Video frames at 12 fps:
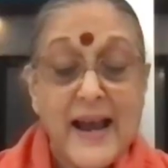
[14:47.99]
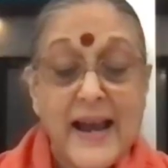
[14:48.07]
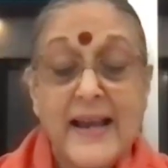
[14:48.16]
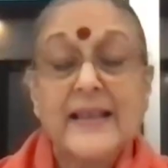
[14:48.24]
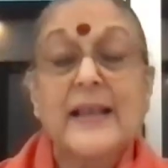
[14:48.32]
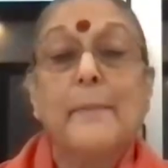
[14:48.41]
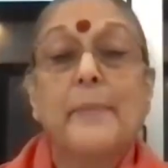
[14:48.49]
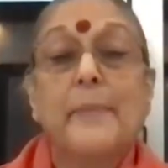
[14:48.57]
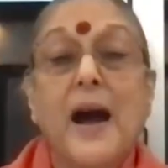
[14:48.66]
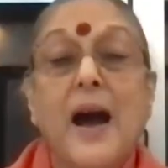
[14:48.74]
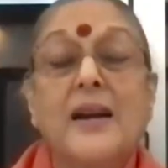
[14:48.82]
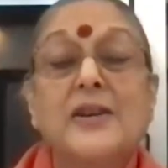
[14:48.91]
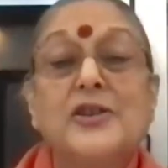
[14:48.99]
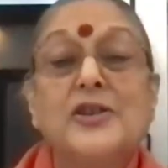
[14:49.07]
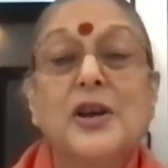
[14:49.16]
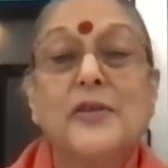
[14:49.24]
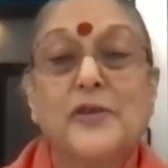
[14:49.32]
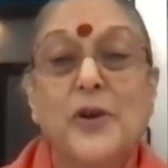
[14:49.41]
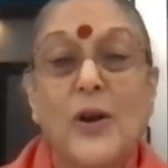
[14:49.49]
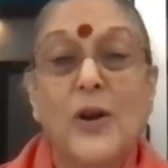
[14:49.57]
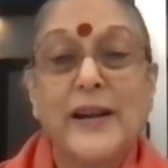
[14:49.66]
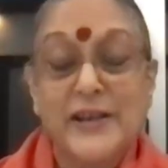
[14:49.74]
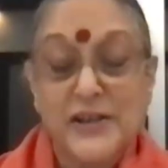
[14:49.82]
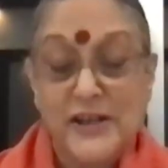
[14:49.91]
in the branch of
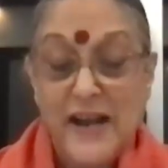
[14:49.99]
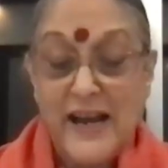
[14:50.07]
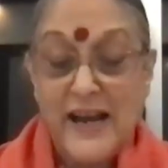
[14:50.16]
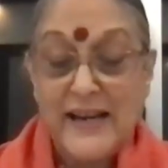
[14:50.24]
knowledge